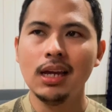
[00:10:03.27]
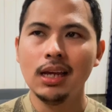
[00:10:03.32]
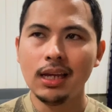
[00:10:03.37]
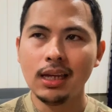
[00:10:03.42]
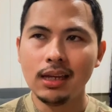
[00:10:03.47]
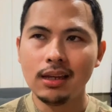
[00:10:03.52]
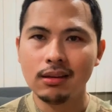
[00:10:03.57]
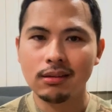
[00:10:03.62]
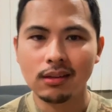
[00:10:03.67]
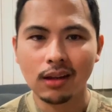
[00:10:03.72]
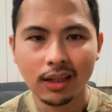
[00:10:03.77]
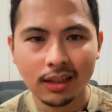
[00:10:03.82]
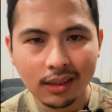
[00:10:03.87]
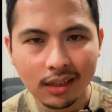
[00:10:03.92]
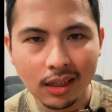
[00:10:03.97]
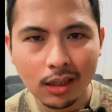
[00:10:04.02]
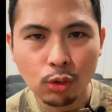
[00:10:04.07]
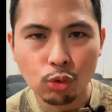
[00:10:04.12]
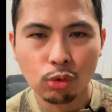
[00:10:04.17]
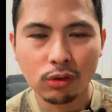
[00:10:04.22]
is an
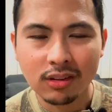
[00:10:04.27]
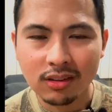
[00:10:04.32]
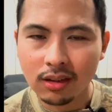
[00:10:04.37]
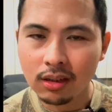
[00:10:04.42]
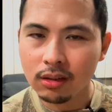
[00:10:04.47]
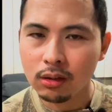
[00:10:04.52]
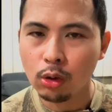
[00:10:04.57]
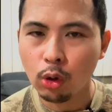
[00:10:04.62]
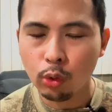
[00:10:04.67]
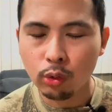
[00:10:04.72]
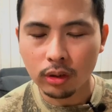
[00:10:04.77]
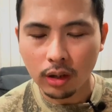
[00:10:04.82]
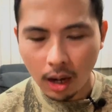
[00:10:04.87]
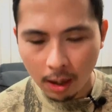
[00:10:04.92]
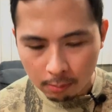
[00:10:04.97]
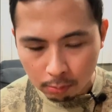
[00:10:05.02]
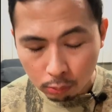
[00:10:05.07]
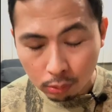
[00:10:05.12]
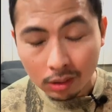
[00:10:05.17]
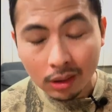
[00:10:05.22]
interesting note.
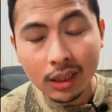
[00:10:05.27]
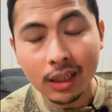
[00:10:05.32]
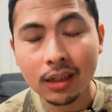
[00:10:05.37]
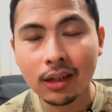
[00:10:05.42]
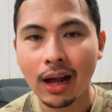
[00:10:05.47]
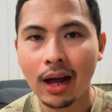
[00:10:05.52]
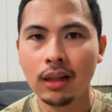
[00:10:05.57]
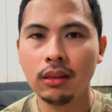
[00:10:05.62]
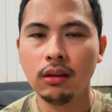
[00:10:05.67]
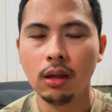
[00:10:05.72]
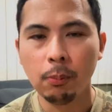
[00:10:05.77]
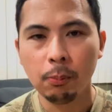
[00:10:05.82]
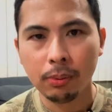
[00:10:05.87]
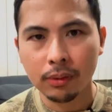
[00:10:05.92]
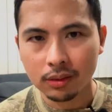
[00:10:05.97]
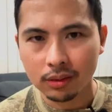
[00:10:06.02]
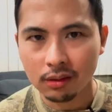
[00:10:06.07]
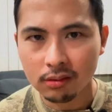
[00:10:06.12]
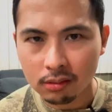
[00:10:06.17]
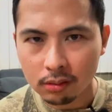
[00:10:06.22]
I'm really glad they
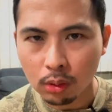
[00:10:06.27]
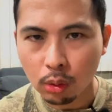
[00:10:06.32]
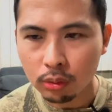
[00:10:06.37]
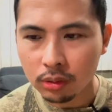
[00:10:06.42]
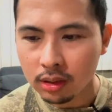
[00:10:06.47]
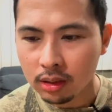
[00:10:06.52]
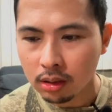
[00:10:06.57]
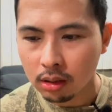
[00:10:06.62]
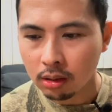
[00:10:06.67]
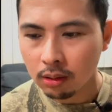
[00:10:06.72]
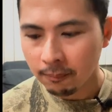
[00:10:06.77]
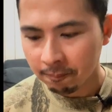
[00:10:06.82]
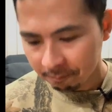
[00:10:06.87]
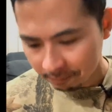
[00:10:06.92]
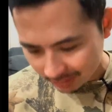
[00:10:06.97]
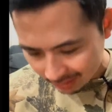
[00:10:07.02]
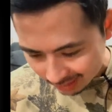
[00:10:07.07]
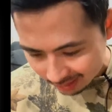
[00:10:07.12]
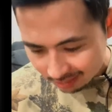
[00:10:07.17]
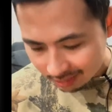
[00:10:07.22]
put this note here
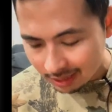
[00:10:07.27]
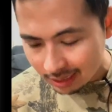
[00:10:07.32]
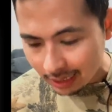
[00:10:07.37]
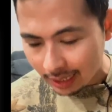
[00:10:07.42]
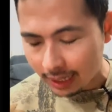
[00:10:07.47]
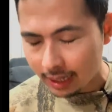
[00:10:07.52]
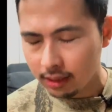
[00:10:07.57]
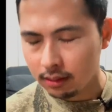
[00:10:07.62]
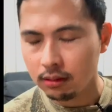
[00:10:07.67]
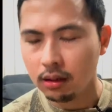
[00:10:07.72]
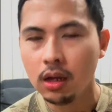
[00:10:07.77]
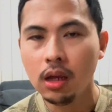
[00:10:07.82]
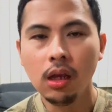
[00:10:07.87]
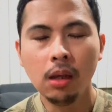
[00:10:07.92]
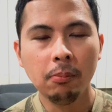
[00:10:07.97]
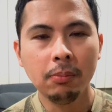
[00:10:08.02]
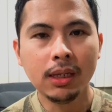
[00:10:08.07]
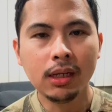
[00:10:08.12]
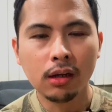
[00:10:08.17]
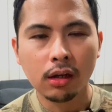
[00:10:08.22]
in the end,
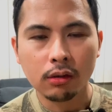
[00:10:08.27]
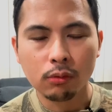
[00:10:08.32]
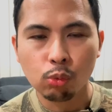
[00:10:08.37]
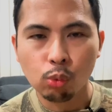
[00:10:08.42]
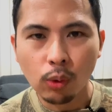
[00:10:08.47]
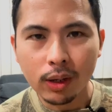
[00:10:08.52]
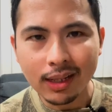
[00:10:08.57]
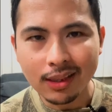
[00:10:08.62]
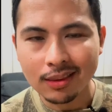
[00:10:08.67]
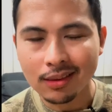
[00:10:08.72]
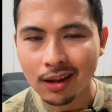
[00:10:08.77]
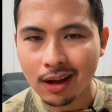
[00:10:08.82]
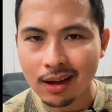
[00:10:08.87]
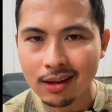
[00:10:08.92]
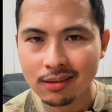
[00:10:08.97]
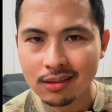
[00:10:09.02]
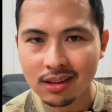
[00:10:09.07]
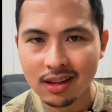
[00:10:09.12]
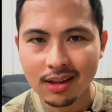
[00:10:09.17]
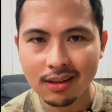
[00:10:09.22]
because what it
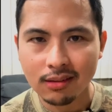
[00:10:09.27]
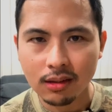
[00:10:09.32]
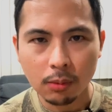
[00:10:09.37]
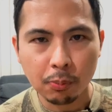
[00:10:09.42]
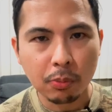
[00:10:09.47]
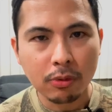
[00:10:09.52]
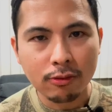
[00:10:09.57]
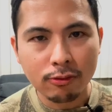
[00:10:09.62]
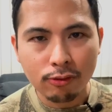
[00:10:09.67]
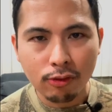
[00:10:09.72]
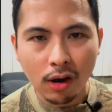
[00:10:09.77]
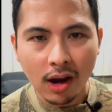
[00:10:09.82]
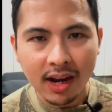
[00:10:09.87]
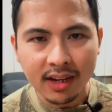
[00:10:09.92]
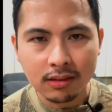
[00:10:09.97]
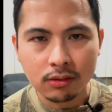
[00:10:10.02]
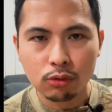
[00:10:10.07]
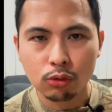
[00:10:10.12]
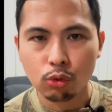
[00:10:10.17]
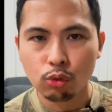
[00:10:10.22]
does is it
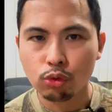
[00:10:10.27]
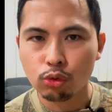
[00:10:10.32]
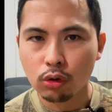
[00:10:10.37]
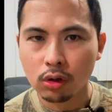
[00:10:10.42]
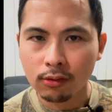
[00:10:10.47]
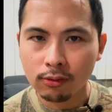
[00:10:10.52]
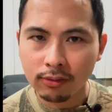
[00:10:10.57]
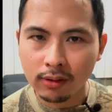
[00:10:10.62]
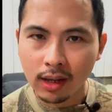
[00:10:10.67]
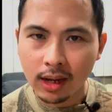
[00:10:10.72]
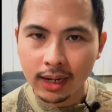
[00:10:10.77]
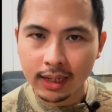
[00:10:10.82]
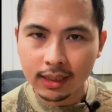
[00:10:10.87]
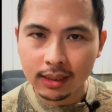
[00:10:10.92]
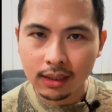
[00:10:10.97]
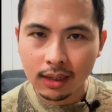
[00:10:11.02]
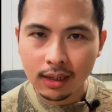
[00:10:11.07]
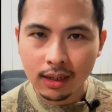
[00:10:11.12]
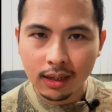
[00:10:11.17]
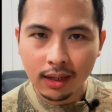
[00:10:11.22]
provides sort of
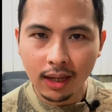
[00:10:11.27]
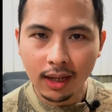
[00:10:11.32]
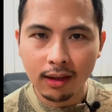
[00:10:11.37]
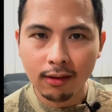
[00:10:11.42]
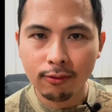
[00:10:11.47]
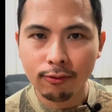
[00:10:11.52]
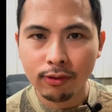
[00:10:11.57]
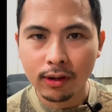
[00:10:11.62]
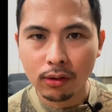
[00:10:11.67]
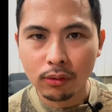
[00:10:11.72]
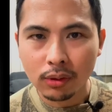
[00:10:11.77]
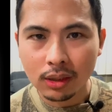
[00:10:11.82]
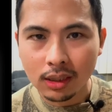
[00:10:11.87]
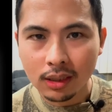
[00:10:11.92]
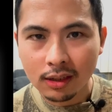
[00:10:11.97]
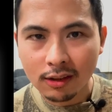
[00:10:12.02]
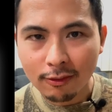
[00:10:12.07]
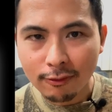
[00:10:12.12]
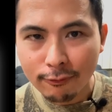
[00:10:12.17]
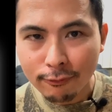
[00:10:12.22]
like a
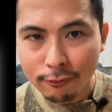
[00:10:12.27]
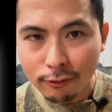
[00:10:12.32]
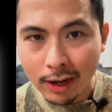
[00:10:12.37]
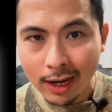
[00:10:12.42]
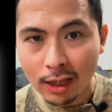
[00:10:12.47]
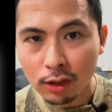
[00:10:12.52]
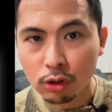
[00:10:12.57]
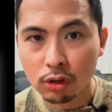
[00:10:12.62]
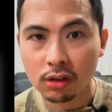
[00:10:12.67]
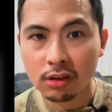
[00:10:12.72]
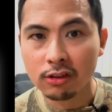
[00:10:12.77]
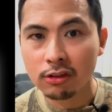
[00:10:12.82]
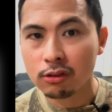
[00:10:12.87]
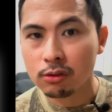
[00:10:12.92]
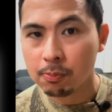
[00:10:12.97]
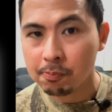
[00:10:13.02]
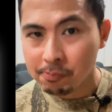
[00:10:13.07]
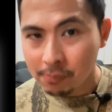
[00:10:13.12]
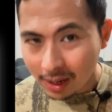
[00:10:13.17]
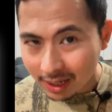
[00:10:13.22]
very fresh,
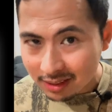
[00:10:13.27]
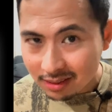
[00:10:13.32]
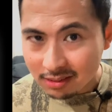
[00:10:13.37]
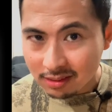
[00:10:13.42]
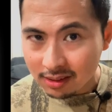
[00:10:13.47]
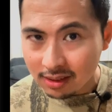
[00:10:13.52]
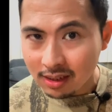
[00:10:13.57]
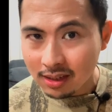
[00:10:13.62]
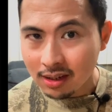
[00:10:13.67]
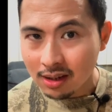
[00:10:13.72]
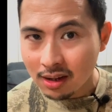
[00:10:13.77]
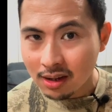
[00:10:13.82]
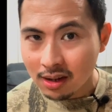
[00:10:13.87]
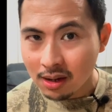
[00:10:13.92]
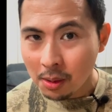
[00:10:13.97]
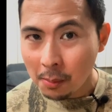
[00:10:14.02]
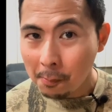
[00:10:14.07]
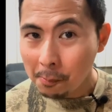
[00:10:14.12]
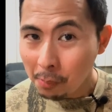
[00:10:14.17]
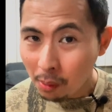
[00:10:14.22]
spicy
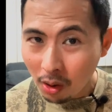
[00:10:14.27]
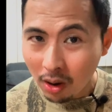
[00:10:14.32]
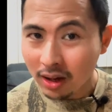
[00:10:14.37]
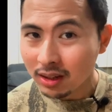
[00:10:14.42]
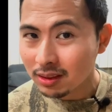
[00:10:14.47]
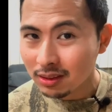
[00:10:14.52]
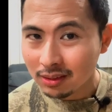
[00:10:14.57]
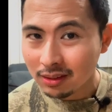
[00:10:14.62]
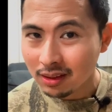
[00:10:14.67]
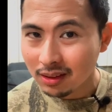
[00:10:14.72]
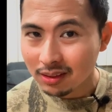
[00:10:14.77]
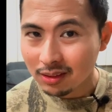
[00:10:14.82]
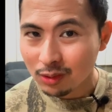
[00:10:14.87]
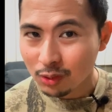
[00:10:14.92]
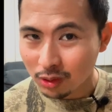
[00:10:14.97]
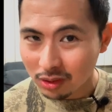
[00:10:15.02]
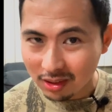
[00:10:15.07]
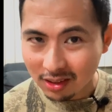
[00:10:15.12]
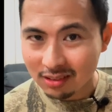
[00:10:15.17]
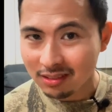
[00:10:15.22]
part
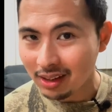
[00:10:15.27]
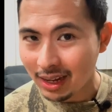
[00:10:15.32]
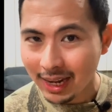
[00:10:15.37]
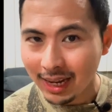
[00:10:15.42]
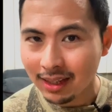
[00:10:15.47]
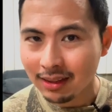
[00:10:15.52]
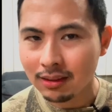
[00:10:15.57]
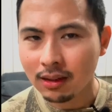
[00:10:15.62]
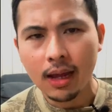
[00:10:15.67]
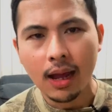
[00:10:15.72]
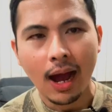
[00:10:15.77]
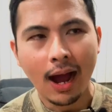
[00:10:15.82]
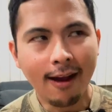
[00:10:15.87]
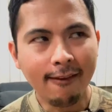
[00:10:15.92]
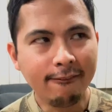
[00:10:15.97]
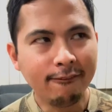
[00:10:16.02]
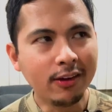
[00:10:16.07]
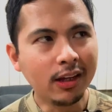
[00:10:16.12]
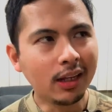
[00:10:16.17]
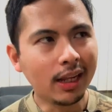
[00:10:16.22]
to this end. I
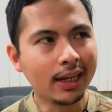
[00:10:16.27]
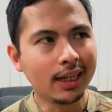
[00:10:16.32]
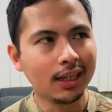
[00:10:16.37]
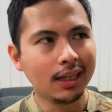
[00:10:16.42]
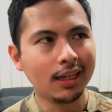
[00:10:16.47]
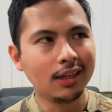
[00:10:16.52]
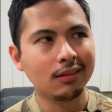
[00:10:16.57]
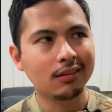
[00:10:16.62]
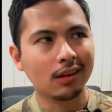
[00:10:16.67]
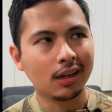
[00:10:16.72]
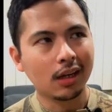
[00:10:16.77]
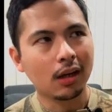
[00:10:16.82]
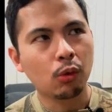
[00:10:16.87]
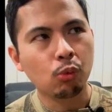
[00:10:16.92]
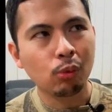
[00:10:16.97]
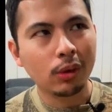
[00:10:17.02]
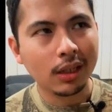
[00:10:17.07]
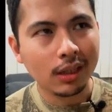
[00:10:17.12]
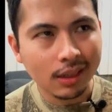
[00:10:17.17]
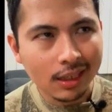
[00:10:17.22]
feel like it's like a
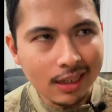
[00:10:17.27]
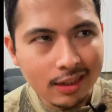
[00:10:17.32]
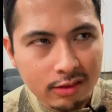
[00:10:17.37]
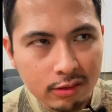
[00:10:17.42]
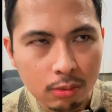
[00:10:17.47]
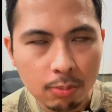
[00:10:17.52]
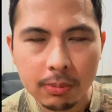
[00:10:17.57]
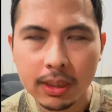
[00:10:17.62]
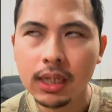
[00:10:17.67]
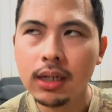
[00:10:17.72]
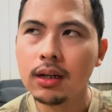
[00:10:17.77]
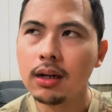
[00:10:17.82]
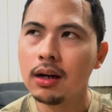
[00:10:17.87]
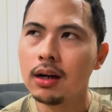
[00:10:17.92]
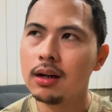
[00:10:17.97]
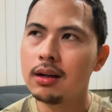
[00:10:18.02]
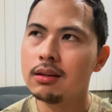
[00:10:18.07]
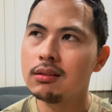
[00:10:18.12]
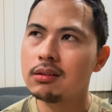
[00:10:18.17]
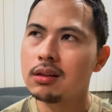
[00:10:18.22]
release,
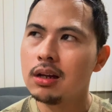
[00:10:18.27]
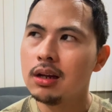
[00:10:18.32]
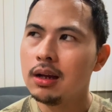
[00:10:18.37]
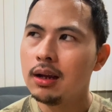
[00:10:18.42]
because